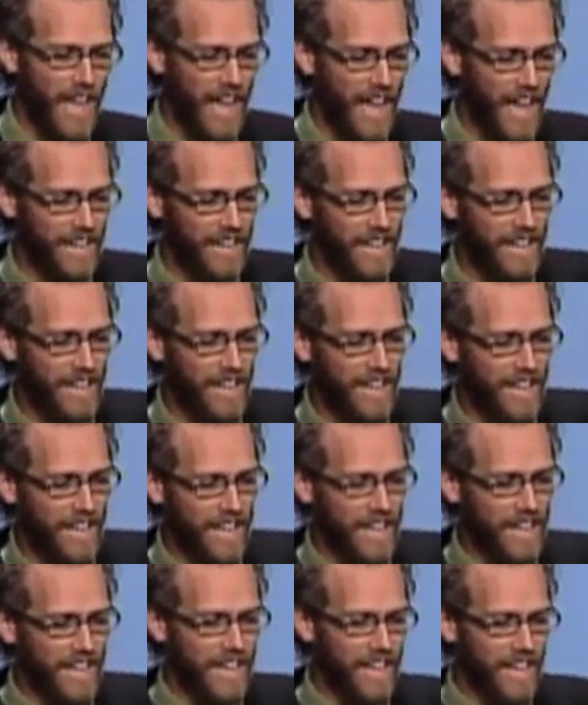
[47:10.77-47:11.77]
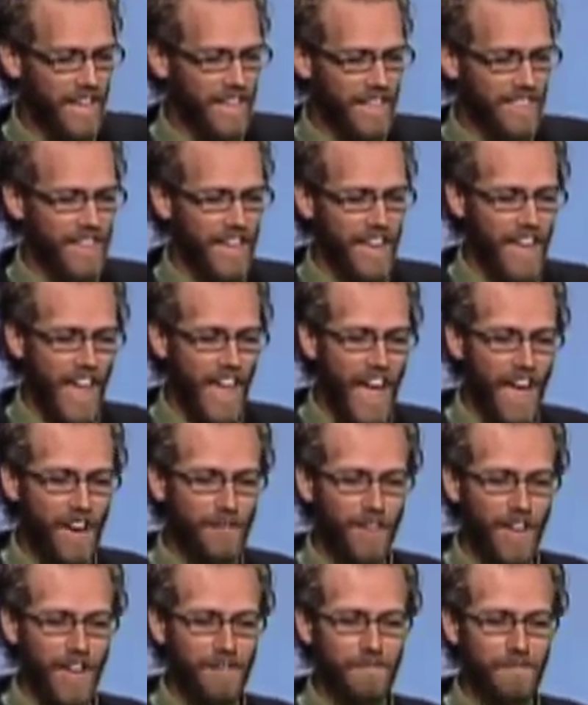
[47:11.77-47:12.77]
And they
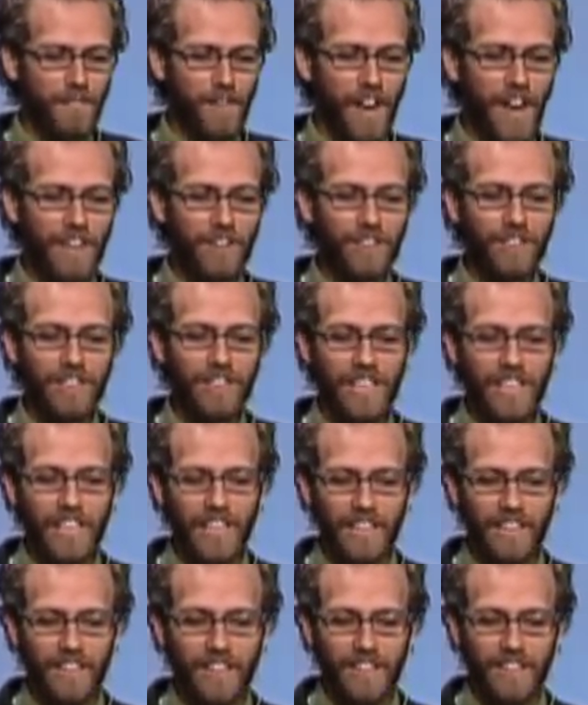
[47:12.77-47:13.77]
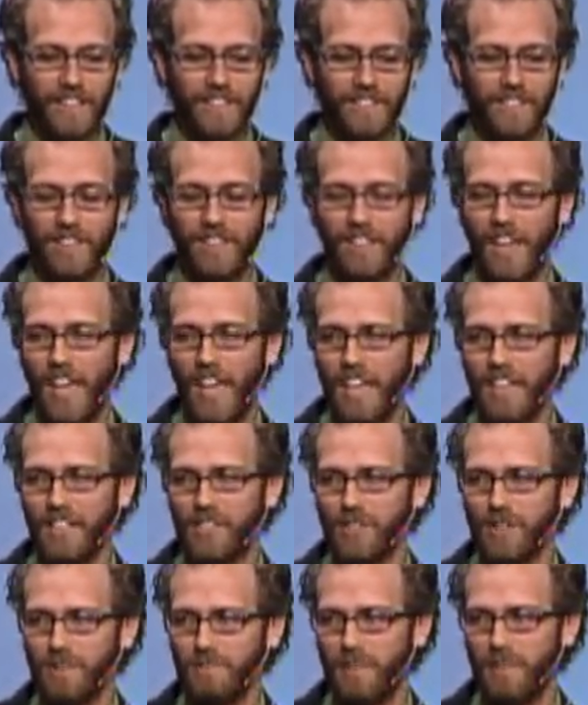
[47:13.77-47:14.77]
have a vital link to the
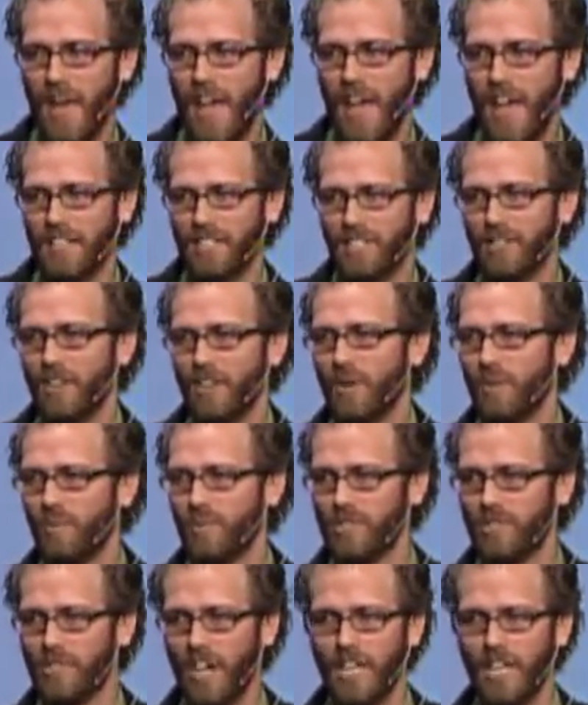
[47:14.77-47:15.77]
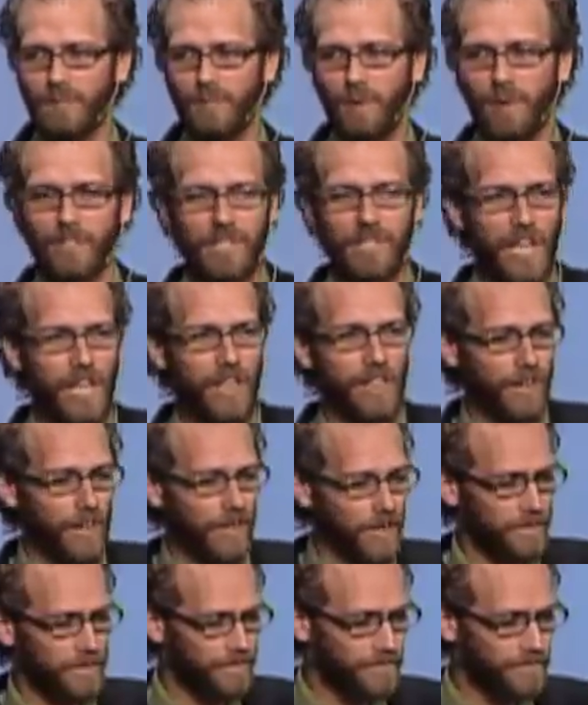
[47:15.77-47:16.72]
ancient past, which ties them all together.